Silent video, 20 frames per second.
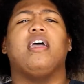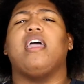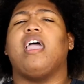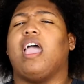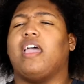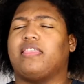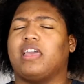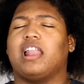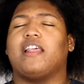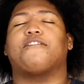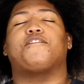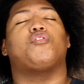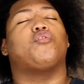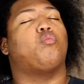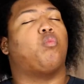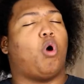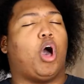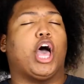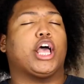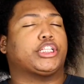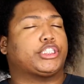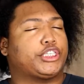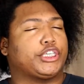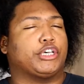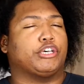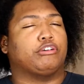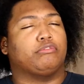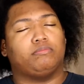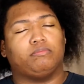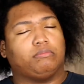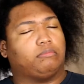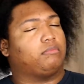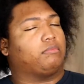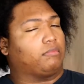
And then if you want to,